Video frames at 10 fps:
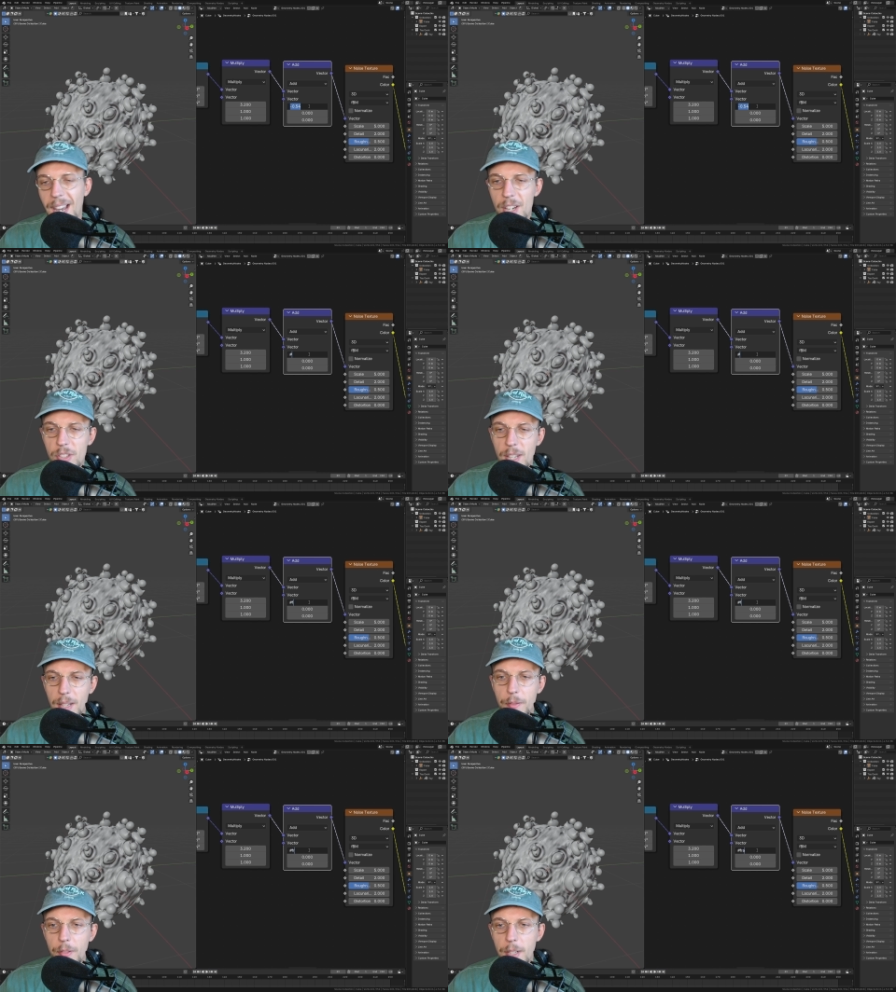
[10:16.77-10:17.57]

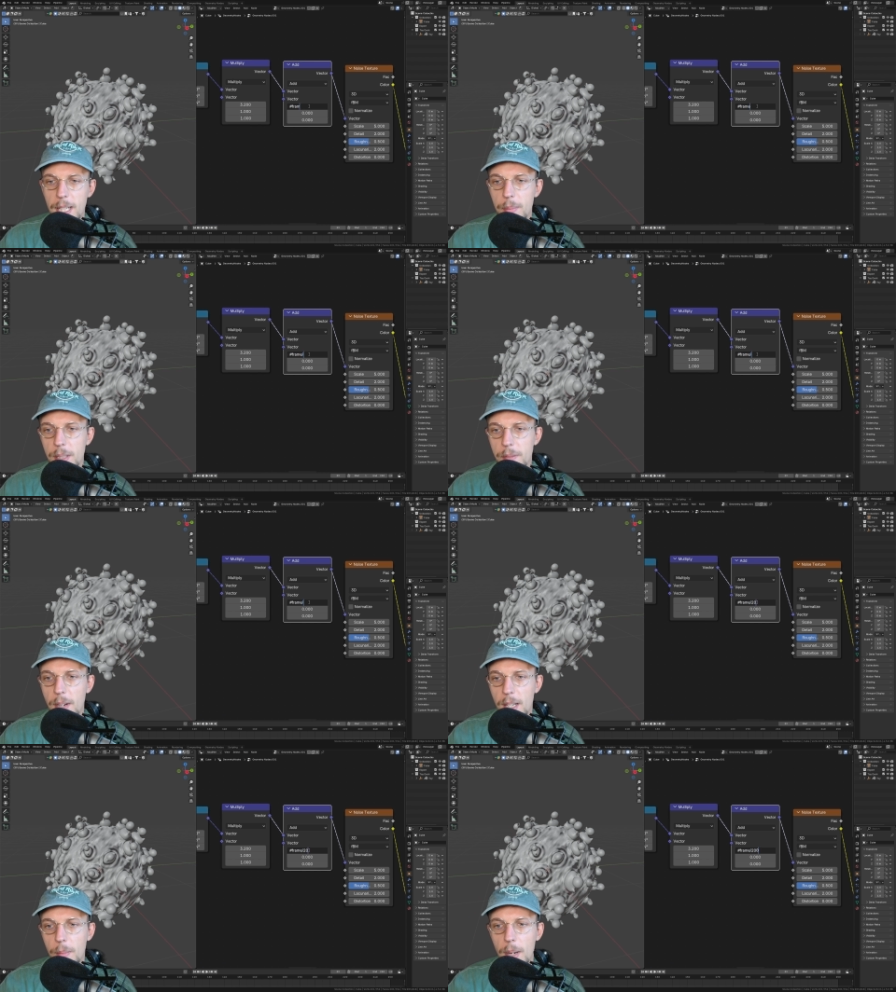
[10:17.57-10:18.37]
Hashtag frame
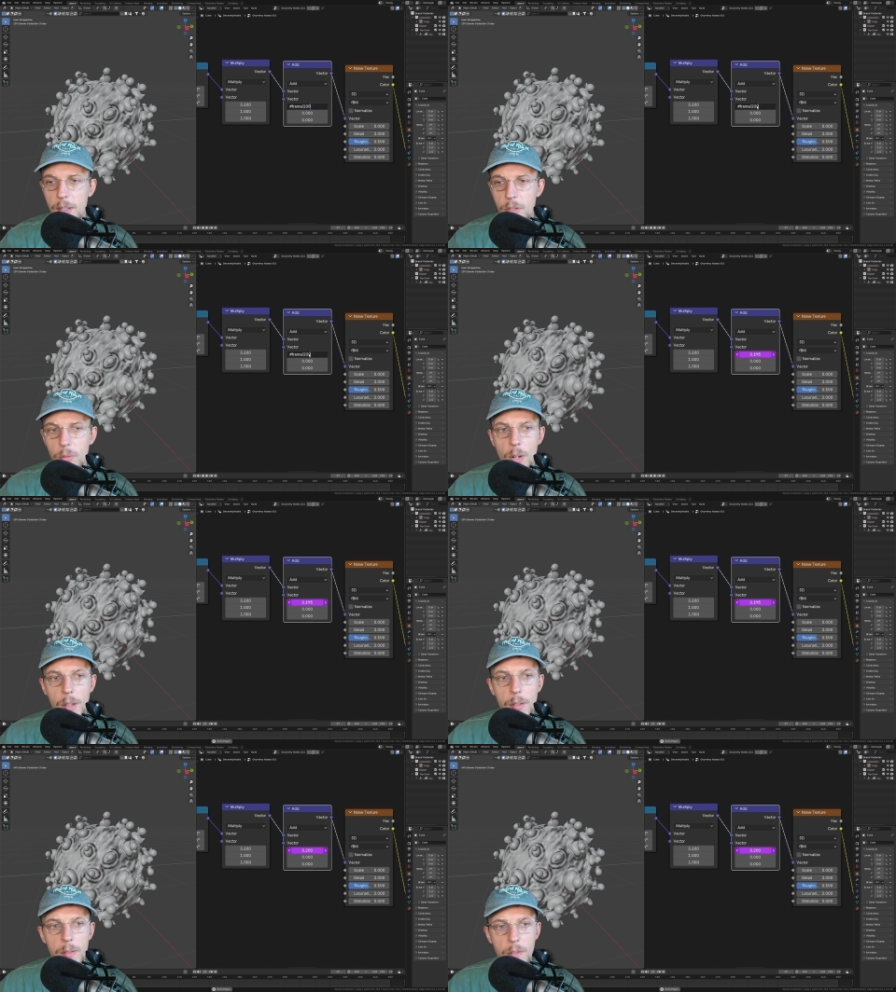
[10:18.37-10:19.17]
divided by two
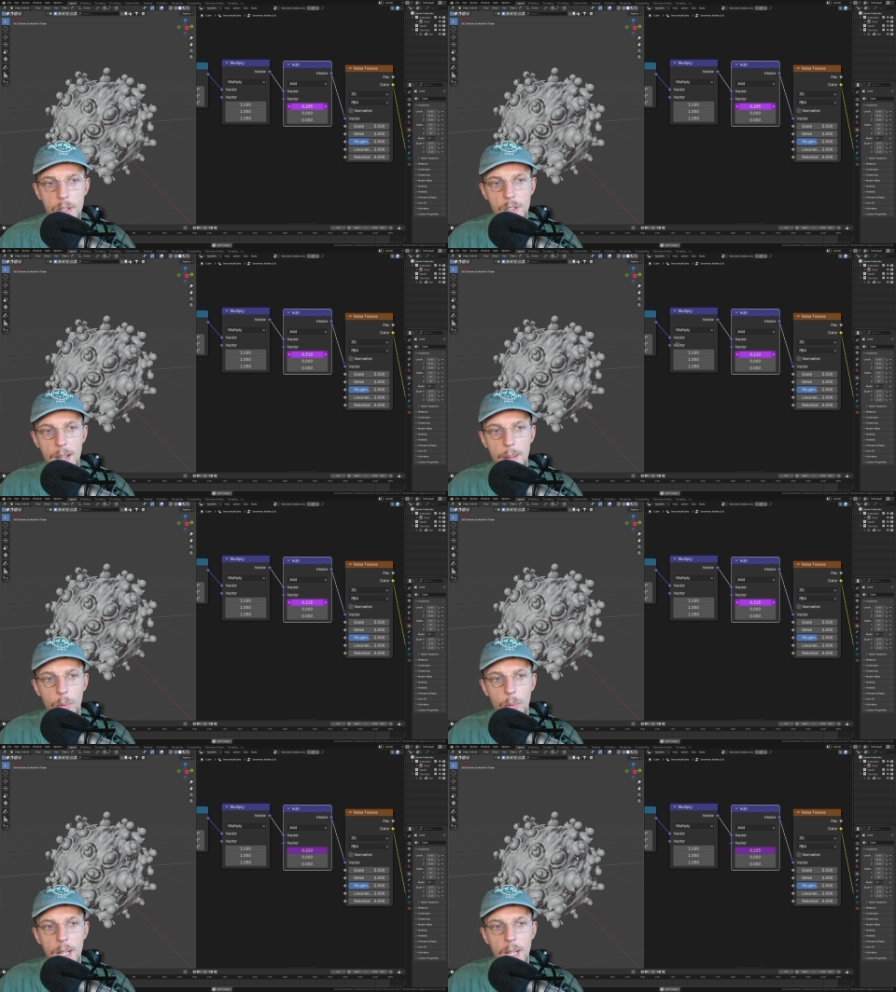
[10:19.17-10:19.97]
hundred, for
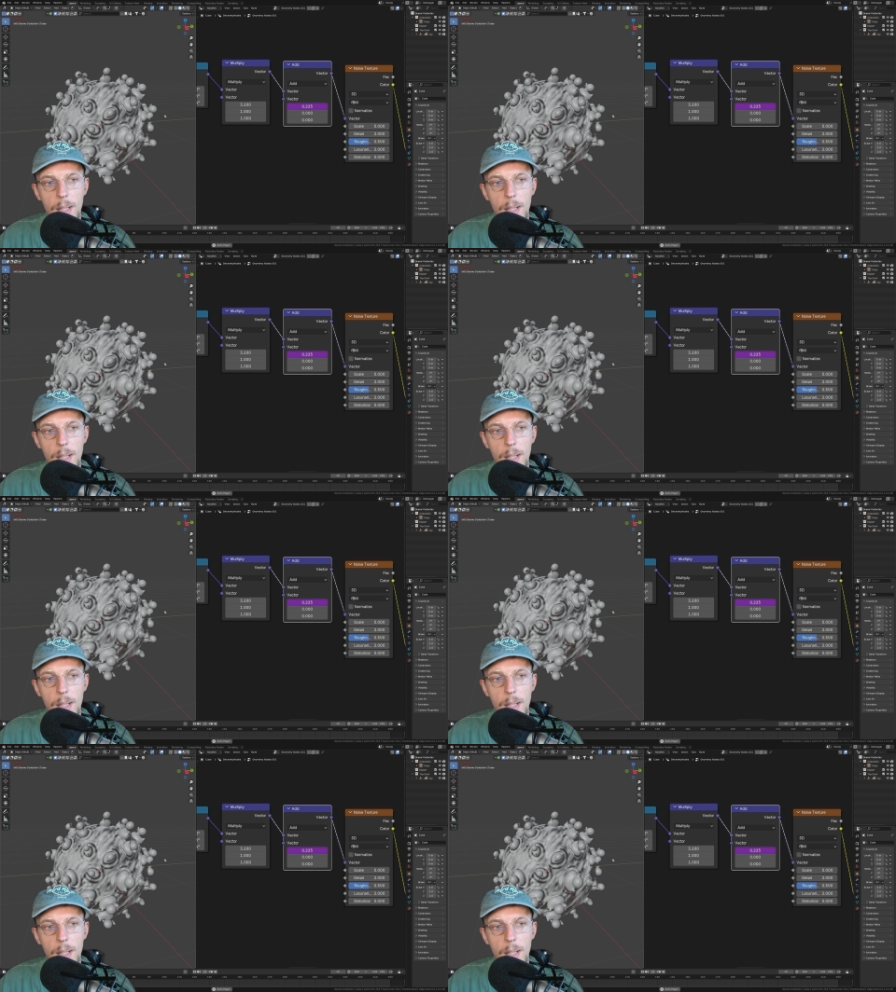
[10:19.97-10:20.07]
example,